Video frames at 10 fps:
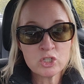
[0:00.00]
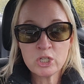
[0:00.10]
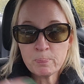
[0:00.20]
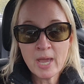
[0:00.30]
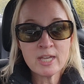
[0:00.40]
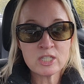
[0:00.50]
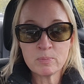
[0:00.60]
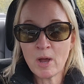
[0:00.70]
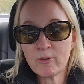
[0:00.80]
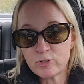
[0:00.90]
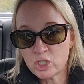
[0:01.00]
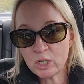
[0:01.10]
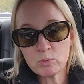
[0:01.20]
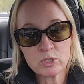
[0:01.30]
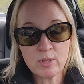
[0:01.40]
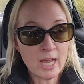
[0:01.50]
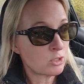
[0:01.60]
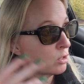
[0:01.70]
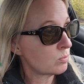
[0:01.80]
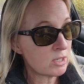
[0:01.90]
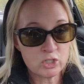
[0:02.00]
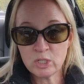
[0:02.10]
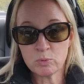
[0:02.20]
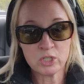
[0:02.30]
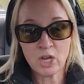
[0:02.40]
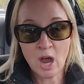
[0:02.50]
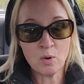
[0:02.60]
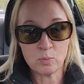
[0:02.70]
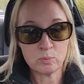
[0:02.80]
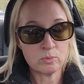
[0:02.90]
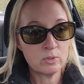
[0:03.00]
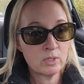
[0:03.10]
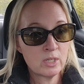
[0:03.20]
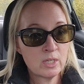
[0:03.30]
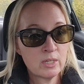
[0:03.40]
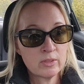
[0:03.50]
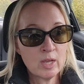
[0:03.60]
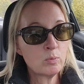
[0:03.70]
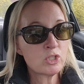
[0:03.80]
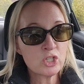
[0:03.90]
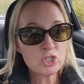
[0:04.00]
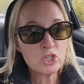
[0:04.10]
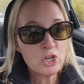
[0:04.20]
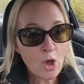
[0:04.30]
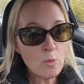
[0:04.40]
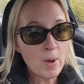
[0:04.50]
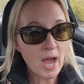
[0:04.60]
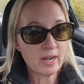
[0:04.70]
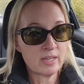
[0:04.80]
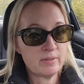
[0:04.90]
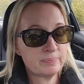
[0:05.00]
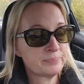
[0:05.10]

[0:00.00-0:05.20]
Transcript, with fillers: She passed him off, and she was, I turned around, she was gone. There was just nobody.